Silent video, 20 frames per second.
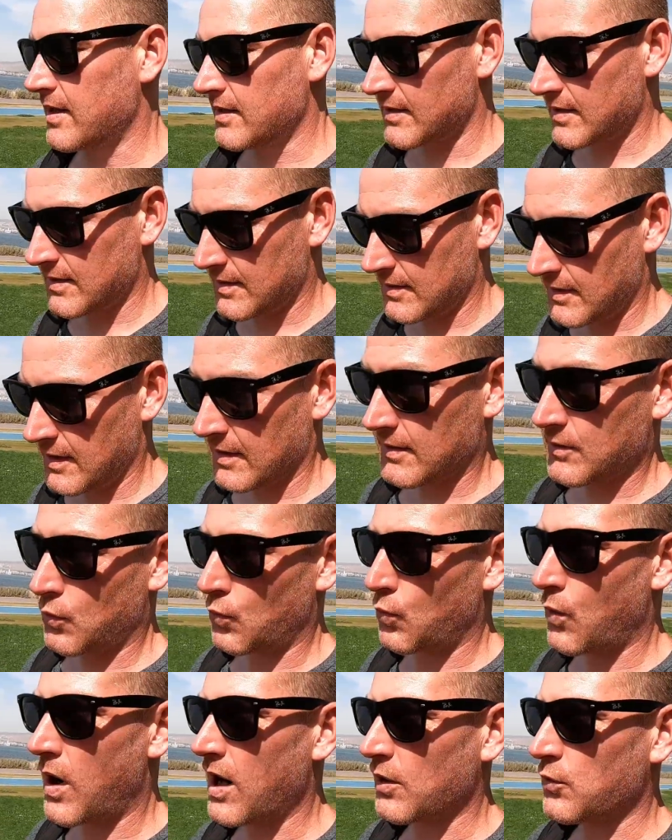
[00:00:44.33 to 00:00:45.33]
It's like a
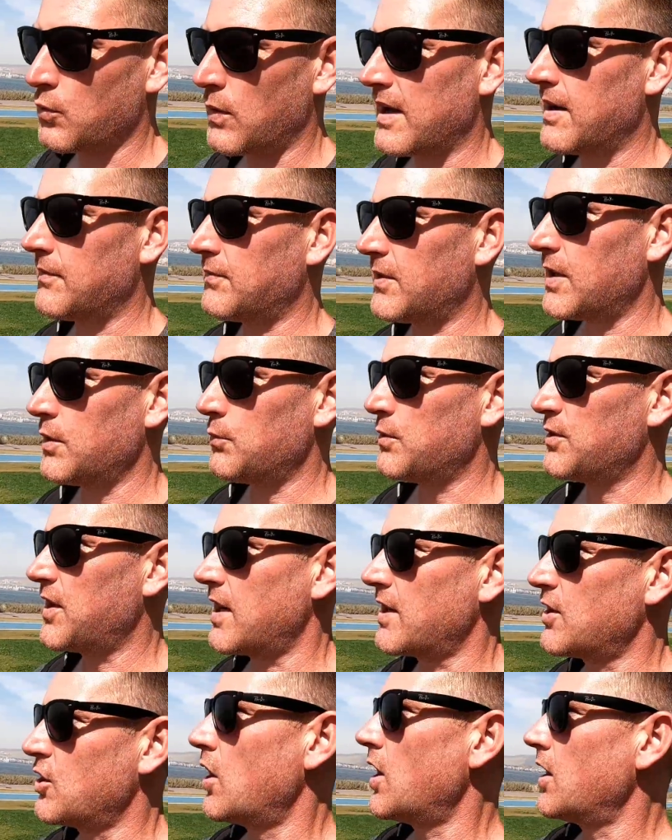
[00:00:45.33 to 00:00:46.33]
walkway, I forget what
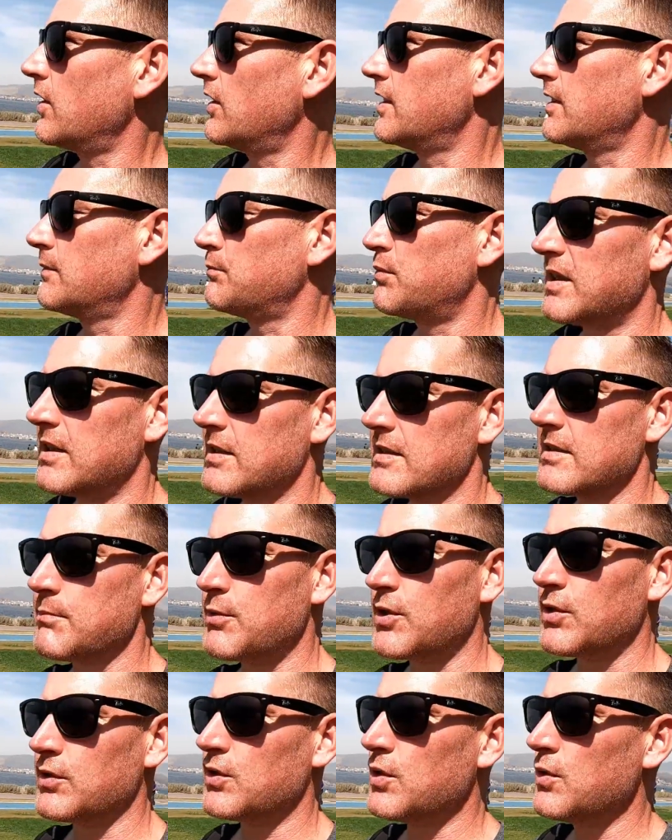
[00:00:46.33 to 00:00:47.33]
they call it, but it's
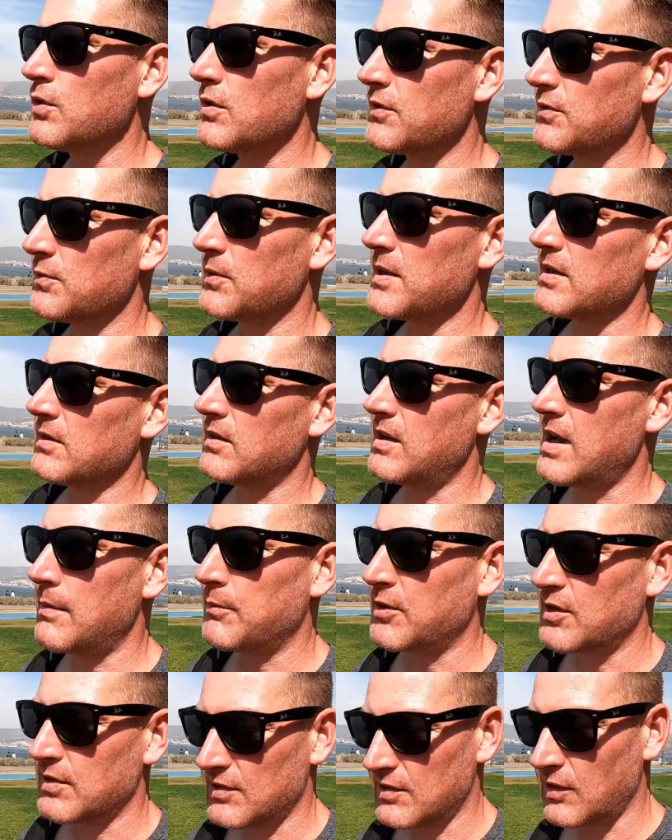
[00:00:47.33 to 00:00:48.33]
about 2 to 3
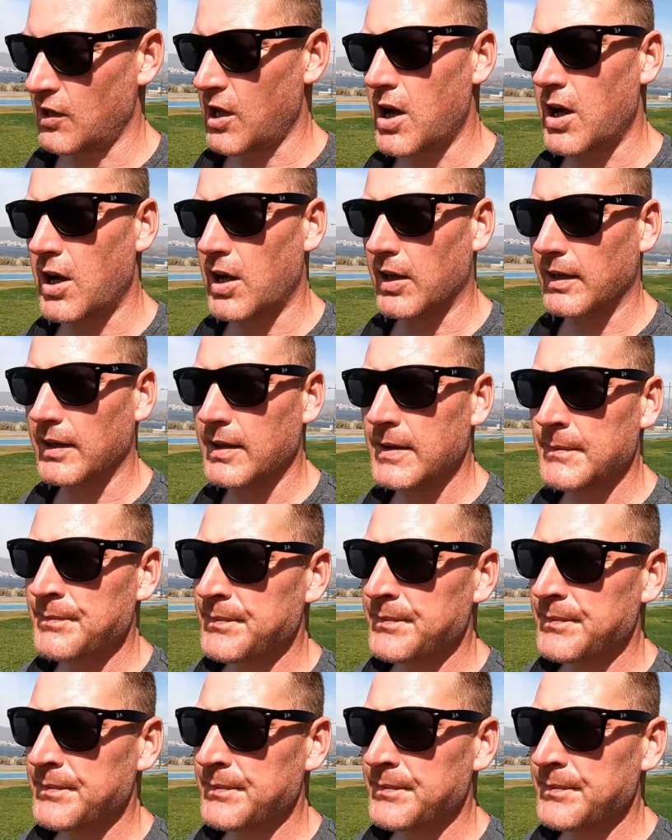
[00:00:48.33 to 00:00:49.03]
kilometers long.